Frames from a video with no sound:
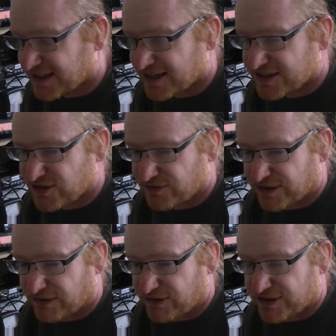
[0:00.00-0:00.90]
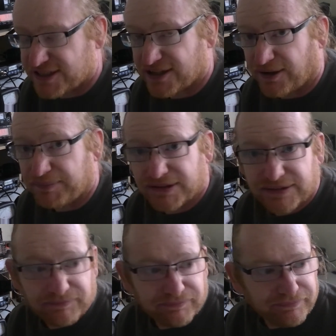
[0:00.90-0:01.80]
Something woke it up.
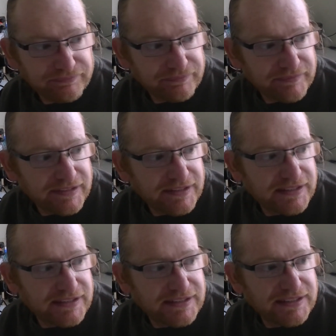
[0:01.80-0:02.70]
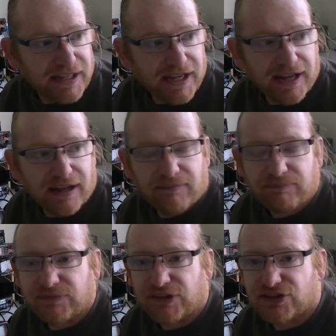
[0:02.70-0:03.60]

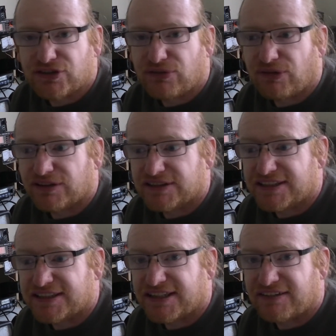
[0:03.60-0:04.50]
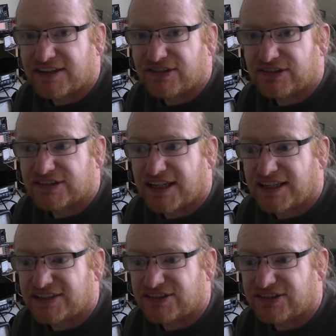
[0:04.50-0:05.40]
Not sure what, so I didn't hear any call
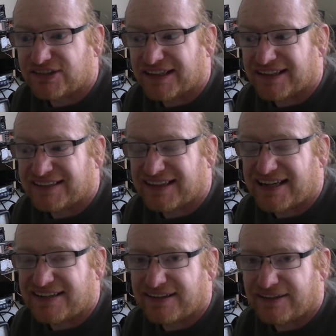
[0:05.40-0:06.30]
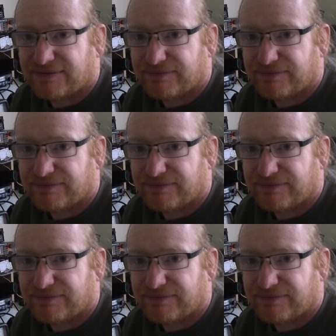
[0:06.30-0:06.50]
signs or anything.